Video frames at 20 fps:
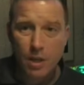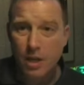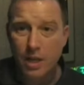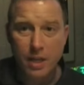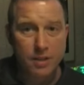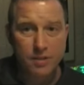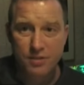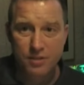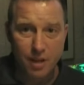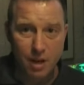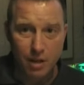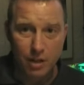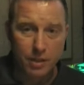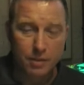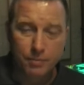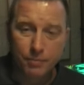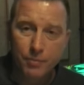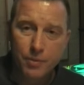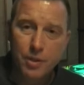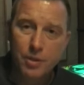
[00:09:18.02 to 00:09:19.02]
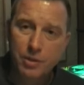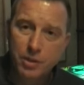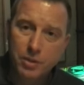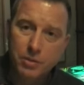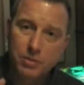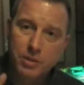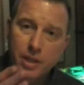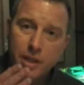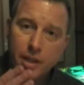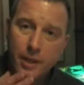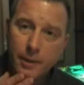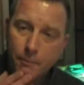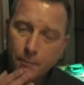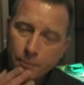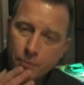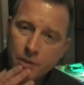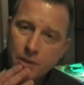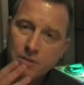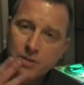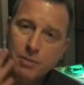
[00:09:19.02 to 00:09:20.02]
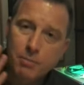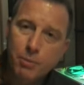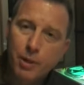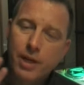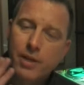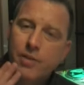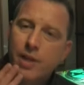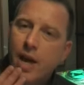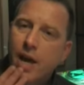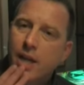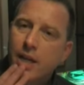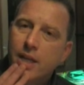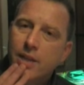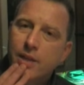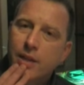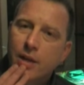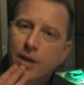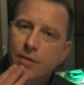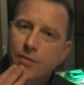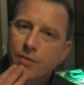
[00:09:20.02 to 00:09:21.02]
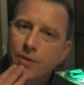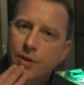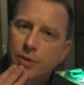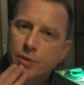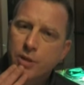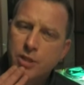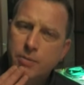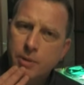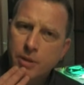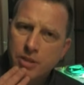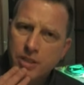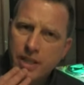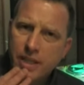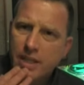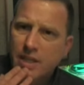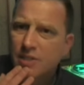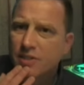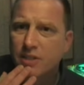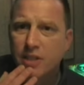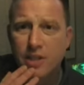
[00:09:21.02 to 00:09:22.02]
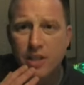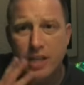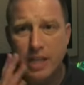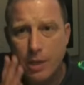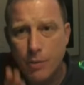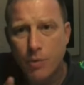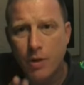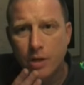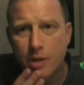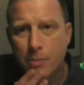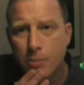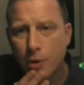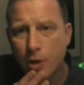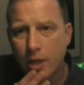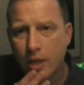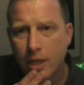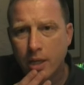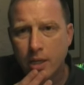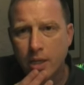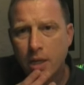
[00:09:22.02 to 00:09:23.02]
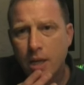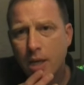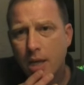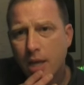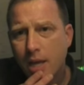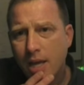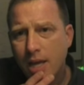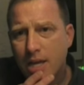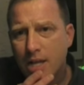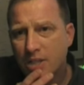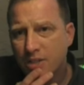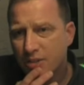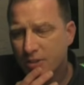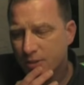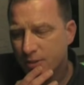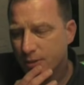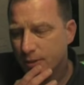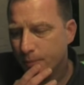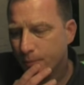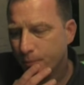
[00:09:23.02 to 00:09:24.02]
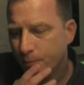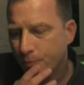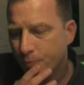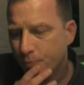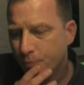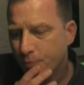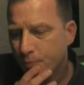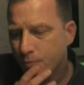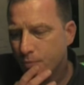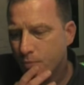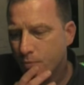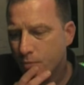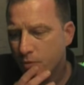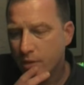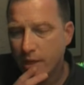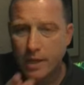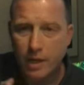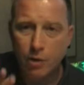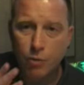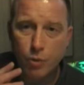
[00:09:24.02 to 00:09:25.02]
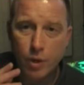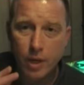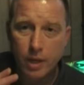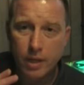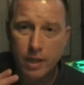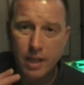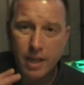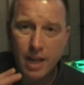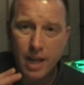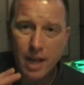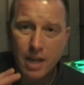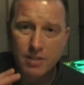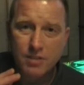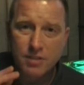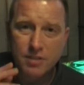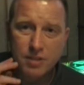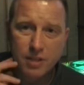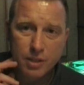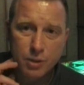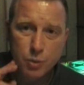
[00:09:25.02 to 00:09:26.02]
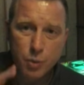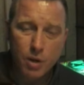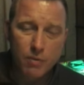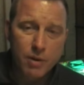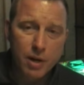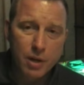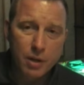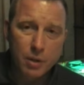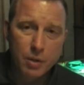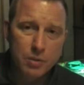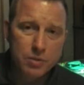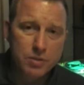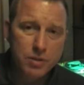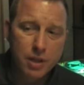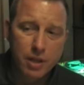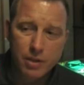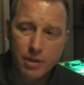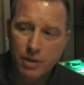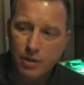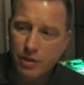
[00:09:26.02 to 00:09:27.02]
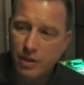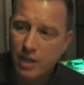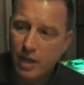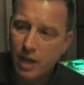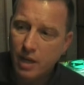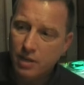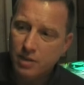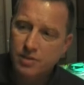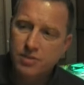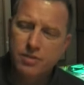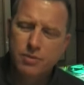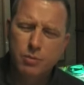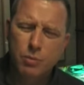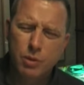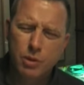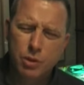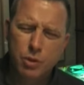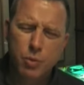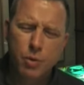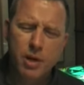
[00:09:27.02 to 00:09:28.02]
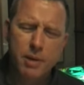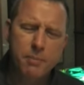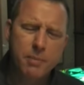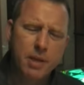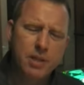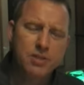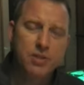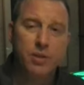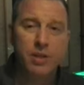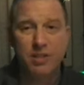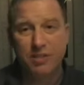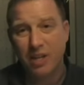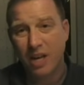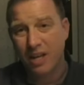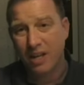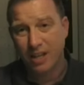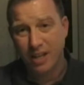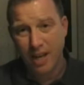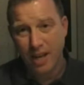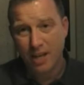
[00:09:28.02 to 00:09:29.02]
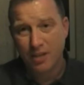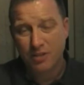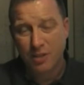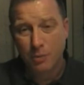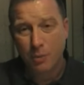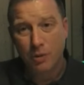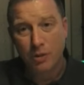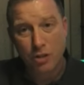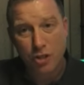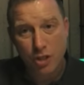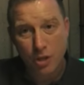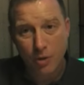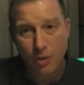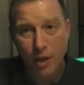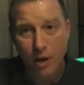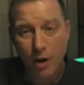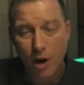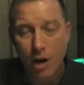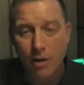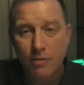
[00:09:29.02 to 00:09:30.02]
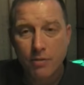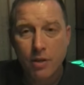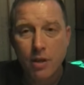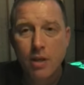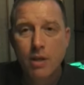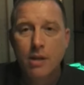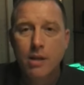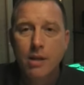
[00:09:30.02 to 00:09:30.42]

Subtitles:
And it's solid. You'll dig it. So I'm bringing that. And then our friend Rich Martinez said that he wanted to bring in his Denon rig. He has a set of 1200s and then the X120 mixer. He's got in a case. He wanted to show that off.